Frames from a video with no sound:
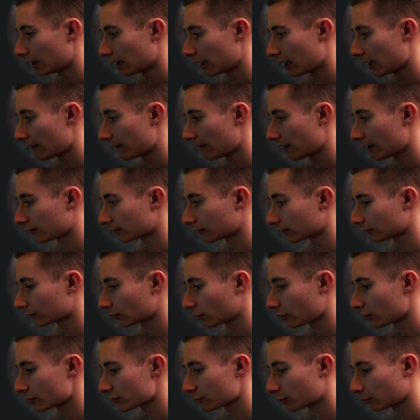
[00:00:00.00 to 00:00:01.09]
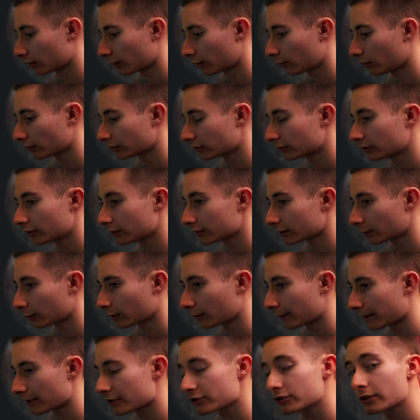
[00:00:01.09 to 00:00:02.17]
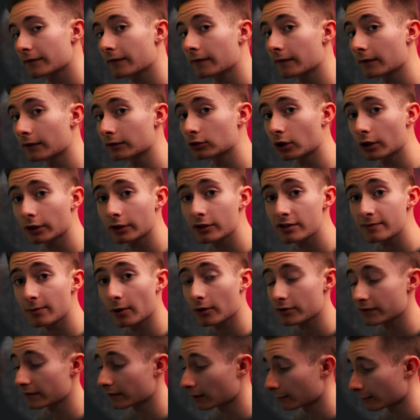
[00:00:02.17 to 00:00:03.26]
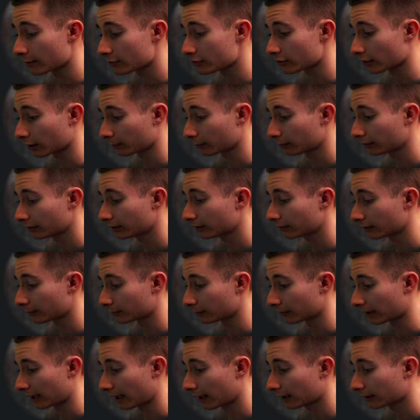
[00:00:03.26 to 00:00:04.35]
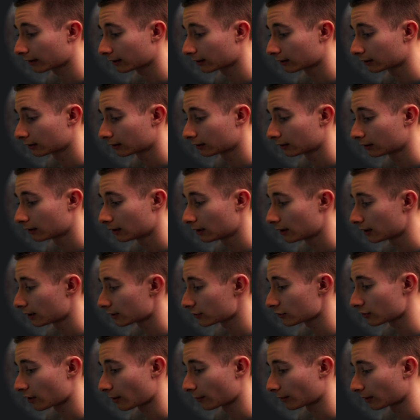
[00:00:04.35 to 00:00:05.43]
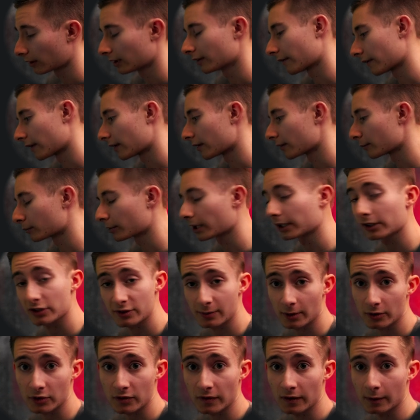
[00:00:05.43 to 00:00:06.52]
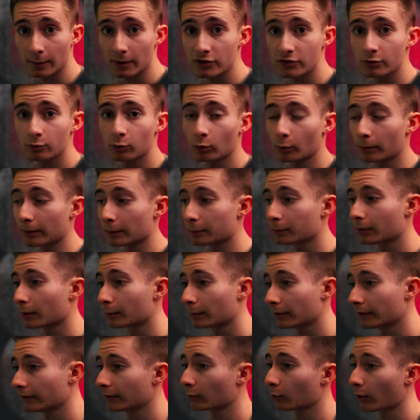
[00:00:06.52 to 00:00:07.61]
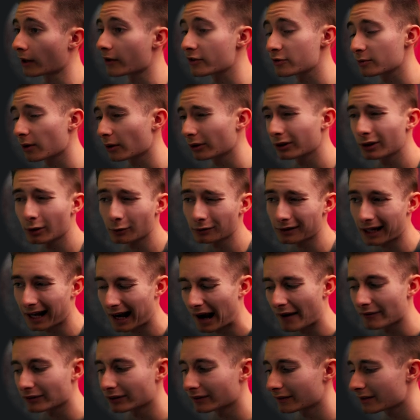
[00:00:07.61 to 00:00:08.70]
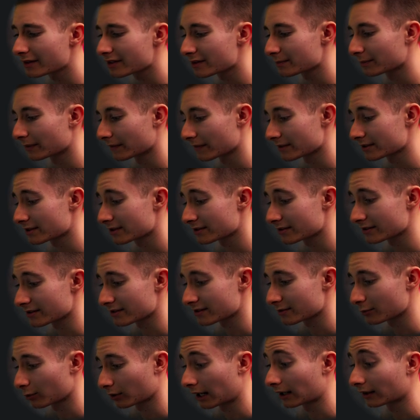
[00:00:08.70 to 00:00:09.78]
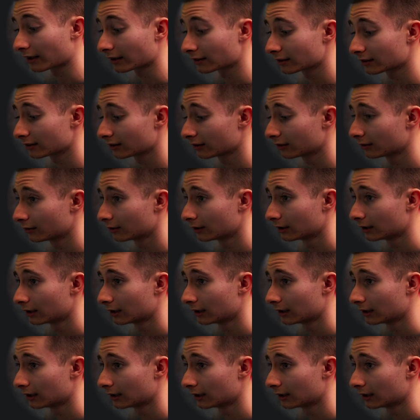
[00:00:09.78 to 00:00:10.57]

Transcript: And then of course what I want to do is I want to make sure that the darkest parts of the image are completely black, so I'm gonna, and the brightest parts of the image will be completely white as well. You don't have to do this, but this is just what I like to do.